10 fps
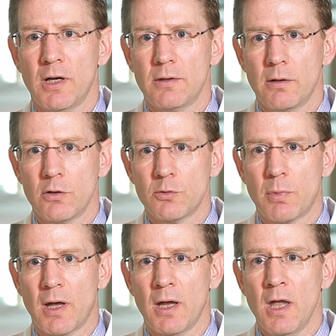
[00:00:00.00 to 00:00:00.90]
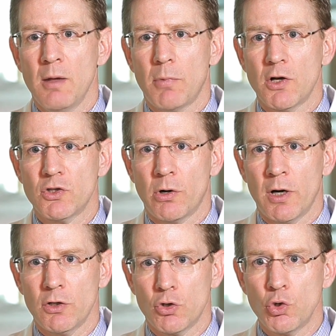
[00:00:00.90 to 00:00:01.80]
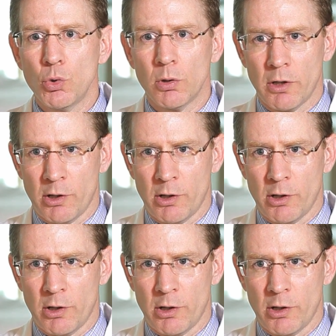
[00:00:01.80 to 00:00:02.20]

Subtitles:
those by starting to cool our